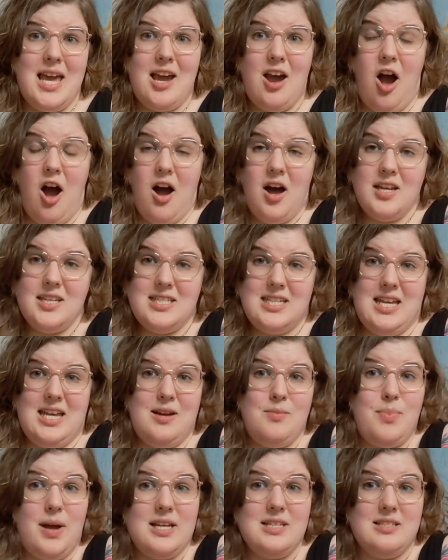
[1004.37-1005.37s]

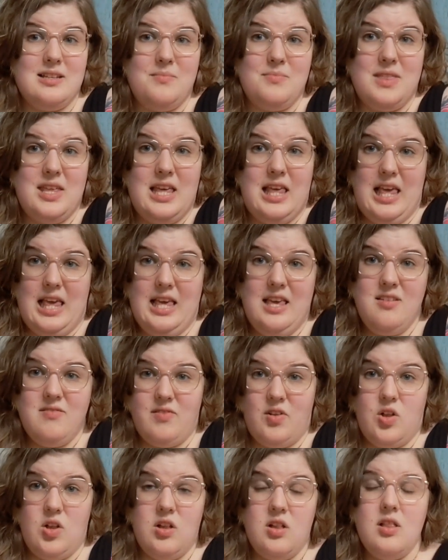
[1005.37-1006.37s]
haunted by something
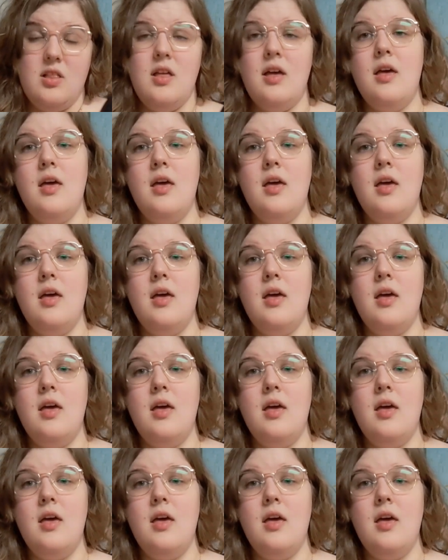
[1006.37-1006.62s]
evil?